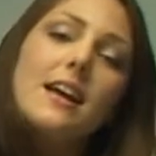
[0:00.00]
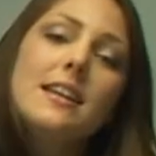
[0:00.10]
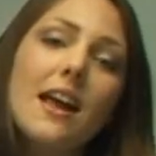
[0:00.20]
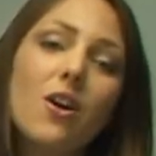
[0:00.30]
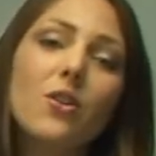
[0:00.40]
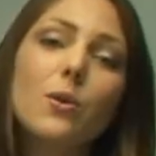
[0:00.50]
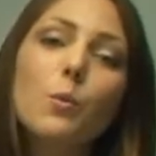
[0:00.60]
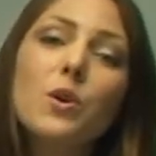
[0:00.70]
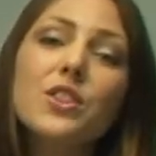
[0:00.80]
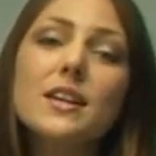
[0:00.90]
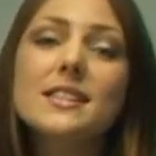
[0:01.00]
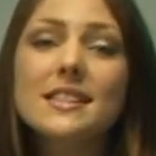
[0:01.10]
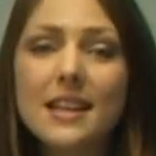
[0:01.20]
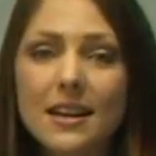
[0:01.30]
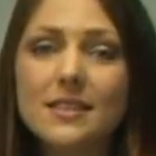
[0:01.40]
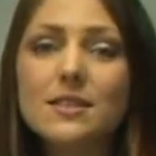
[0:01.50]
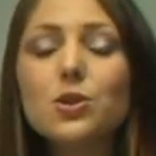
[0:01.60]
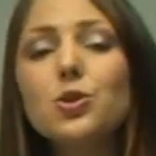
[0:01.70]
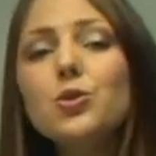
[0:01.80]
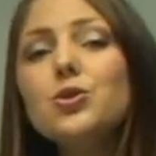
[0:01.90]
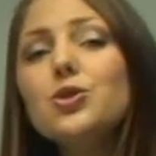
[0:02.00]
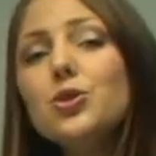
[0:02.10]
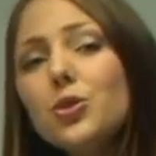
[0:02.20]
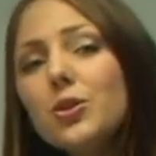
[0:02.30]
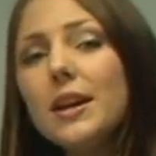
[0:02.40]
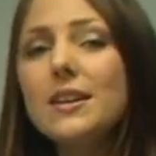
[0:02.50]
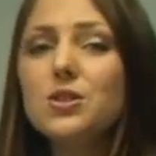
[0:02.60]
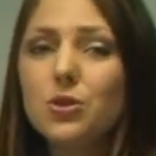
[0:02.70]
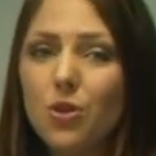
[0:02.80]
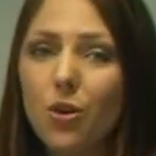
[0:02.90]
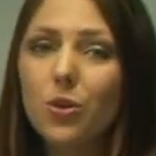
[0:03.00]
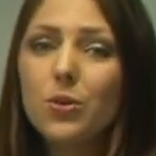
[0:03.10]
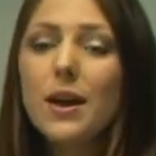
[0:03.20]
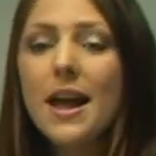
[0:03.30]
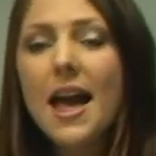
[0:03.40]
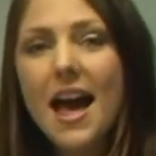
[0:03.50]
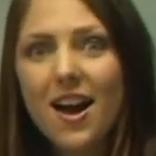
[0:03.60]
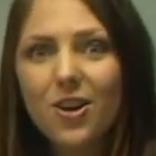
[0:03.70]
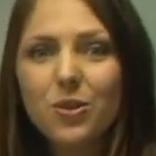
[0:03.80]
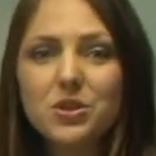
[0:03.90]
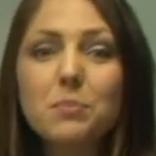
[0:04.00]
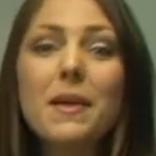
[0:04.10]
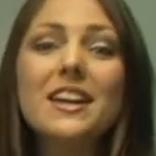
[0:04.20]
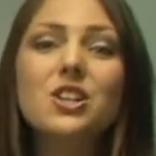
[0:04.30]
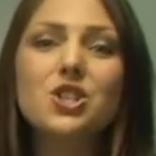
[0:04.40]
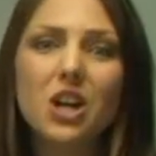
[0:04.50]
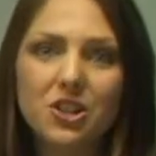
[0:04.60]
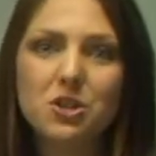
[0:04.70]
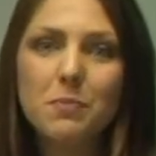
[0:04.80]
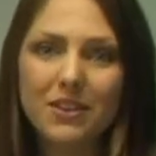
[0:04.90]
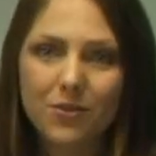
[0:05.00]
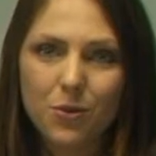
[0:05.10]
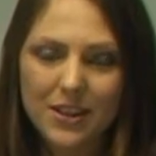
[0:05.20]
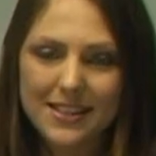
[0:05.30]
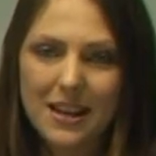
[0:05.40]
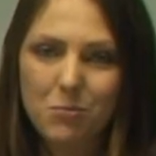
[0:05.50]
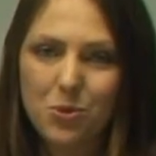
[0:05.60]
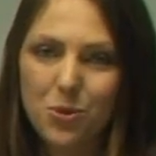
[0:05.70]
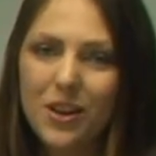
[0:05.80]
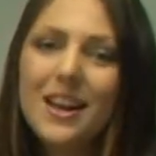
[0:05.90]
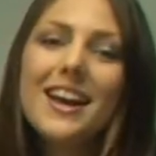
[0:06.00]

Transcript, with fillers: Now, with assess, you do need to know how to make a judgment, for example.